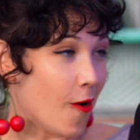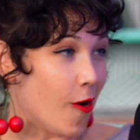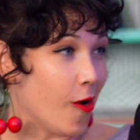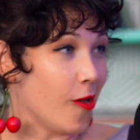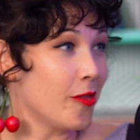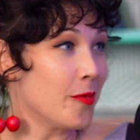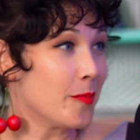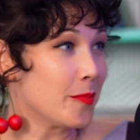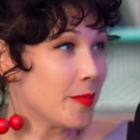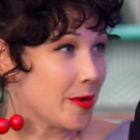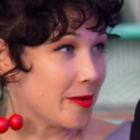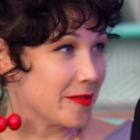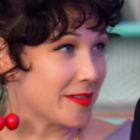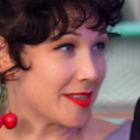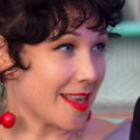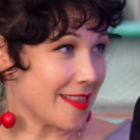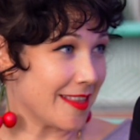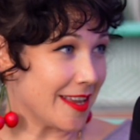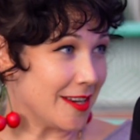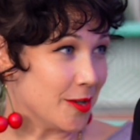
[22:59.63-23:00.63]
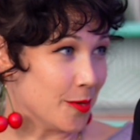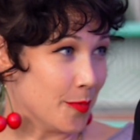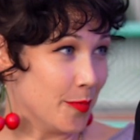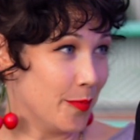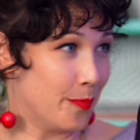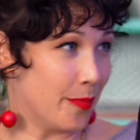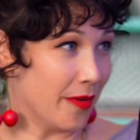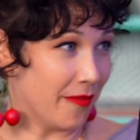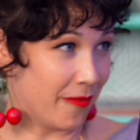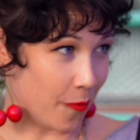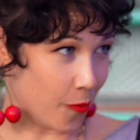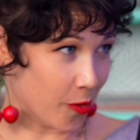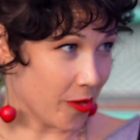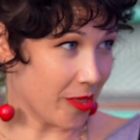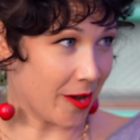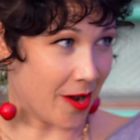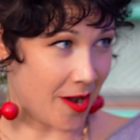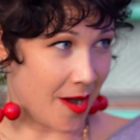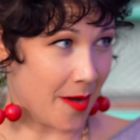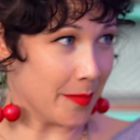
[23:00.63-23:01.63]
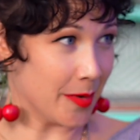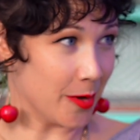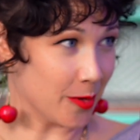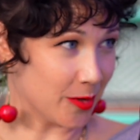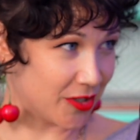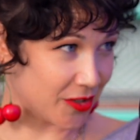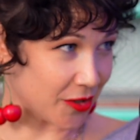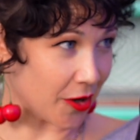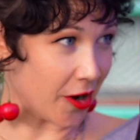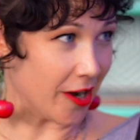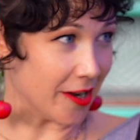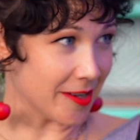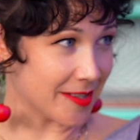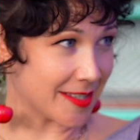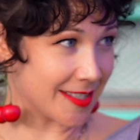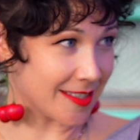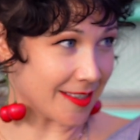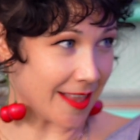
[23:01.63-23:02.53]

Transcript: All the moves that they do before the combo starts,